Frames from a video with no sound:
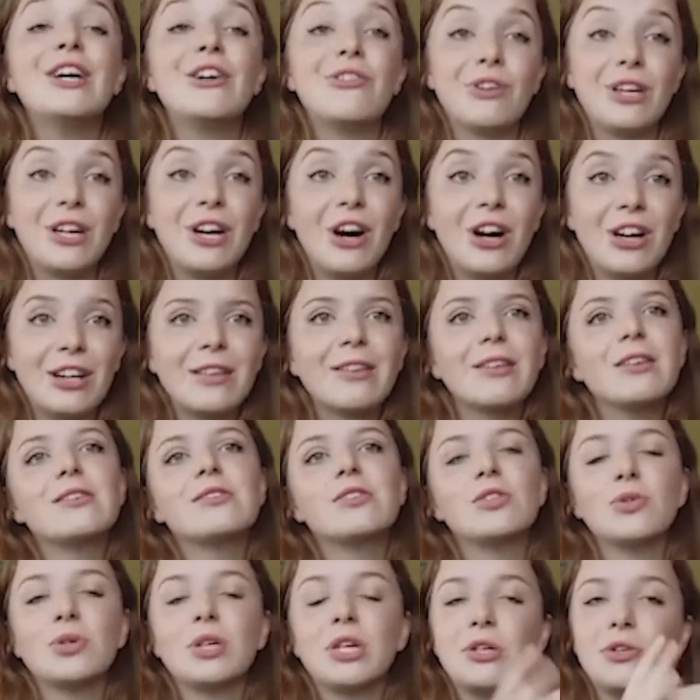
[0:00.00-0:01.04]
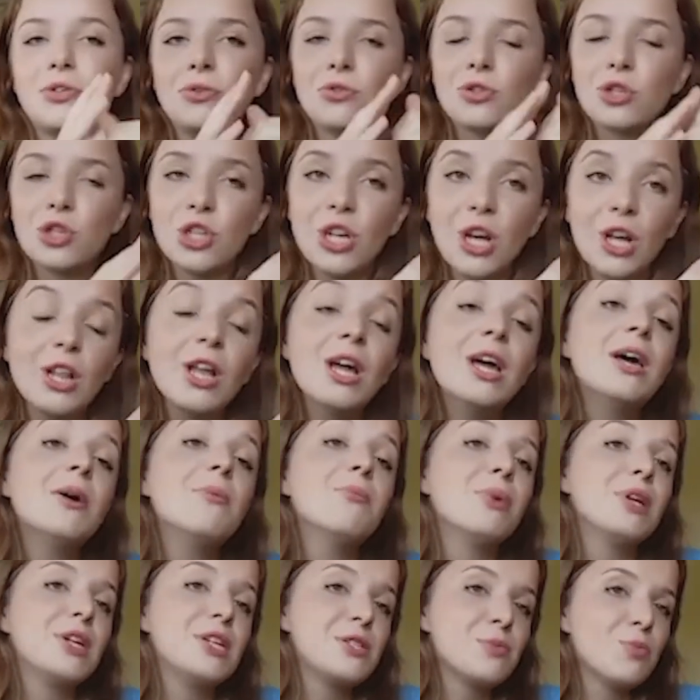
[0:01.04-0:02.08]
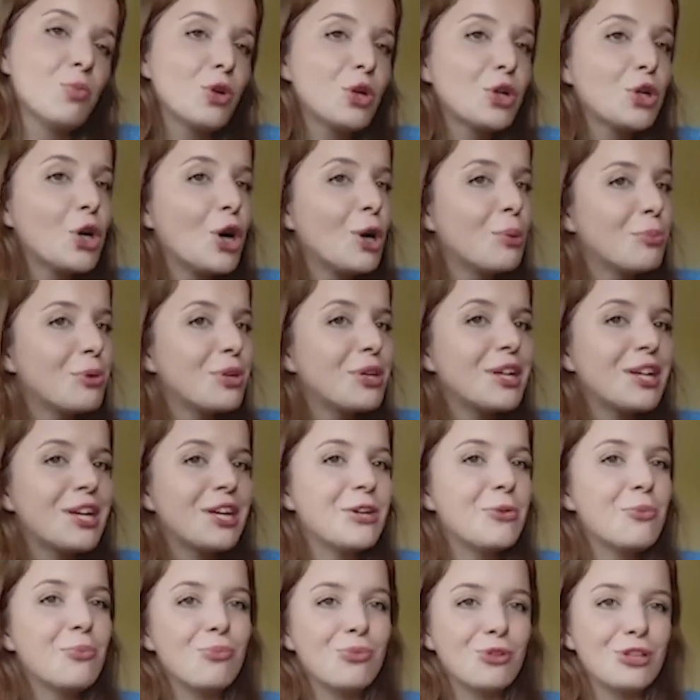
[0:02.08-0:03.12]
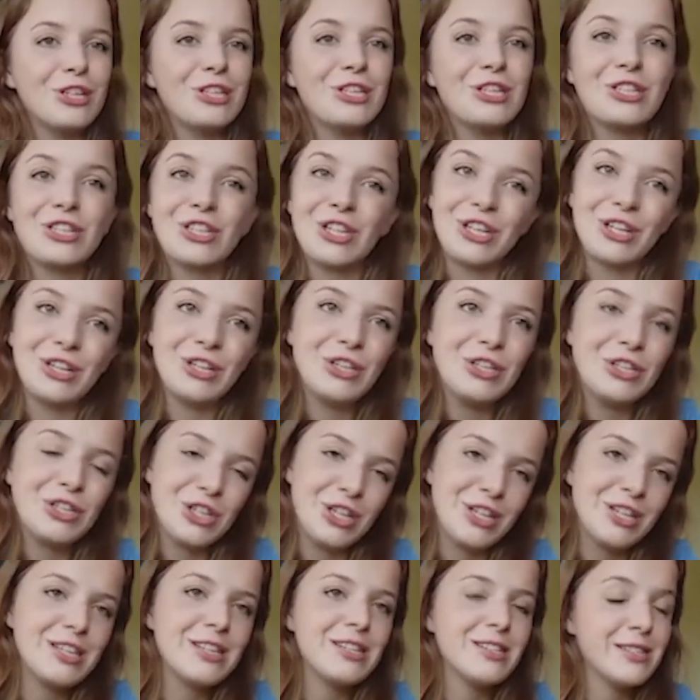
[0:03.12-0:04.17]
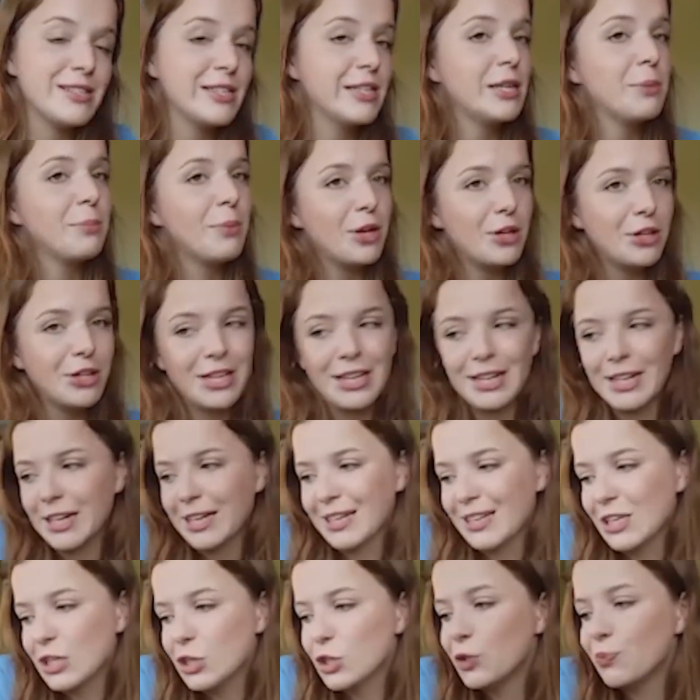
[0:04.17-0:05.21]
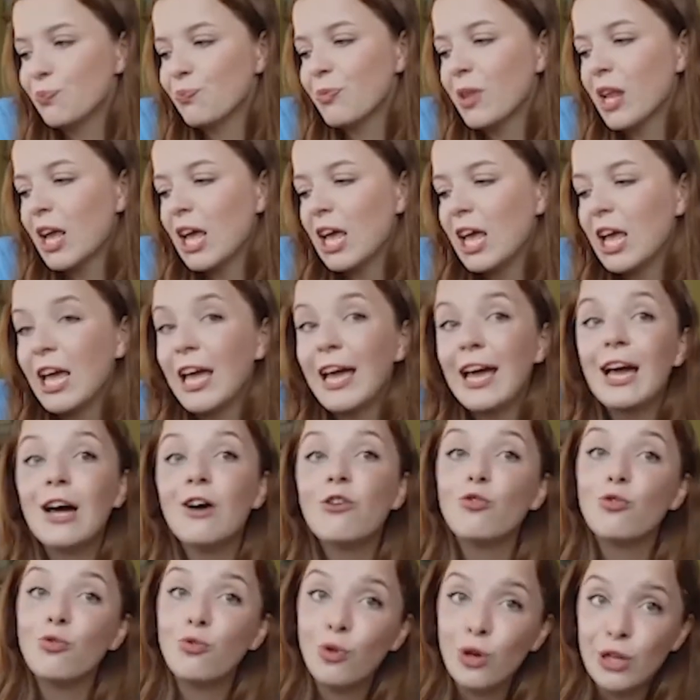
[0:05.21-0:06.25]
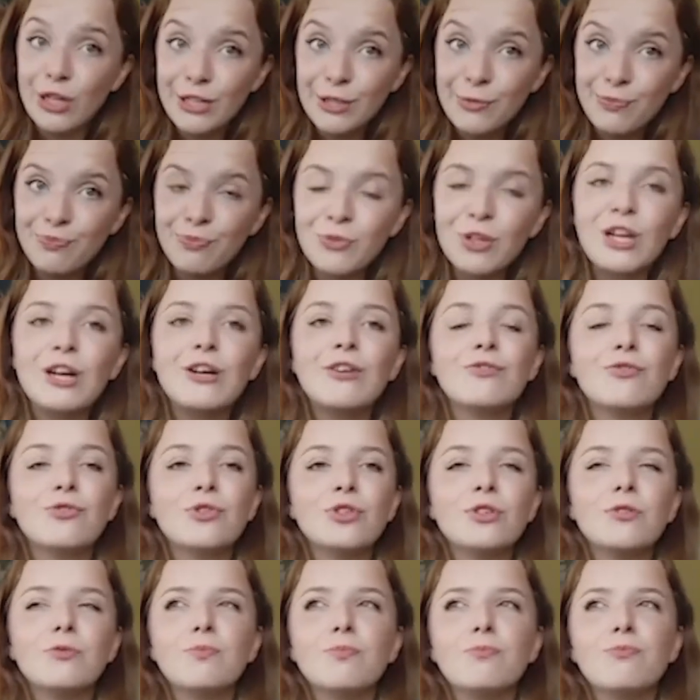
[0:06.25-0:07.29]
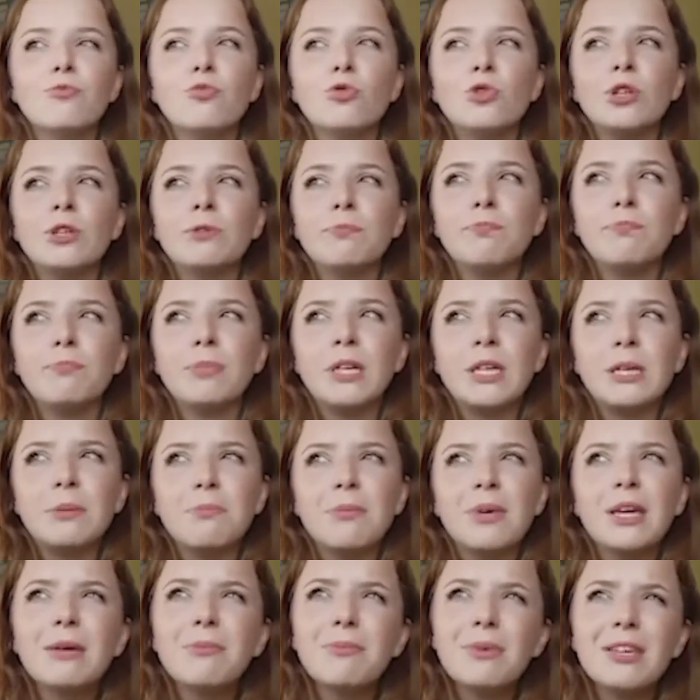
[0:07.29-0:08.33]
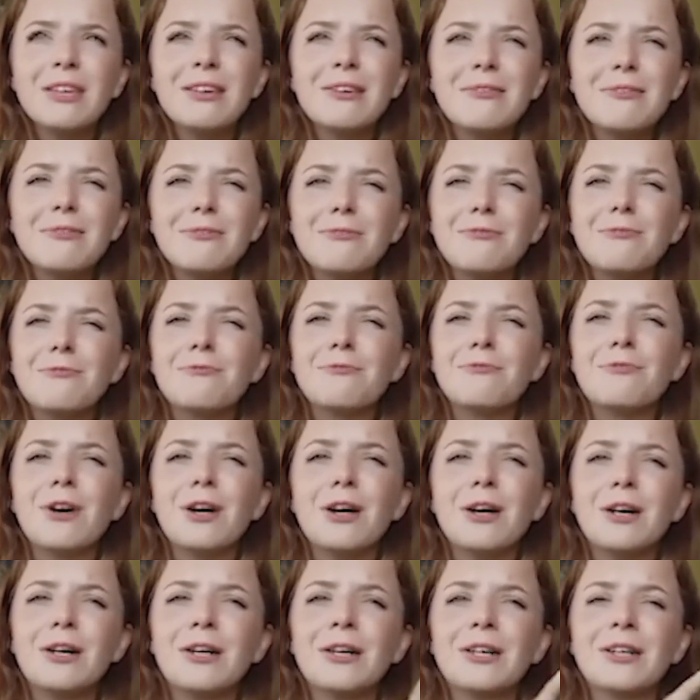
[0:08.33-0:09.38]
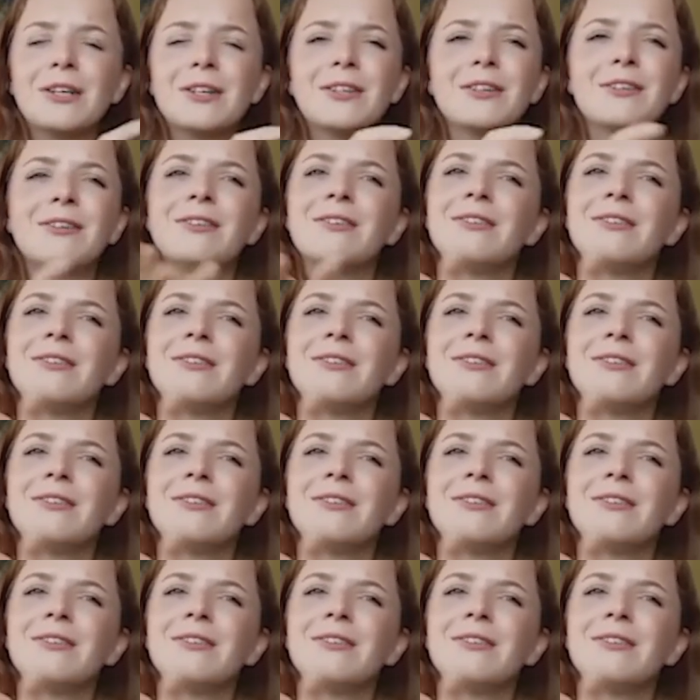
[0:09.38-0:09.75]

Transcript: Regardless, you can use shall, but it's more common in British English than it is in American English. Would. Would be maybe far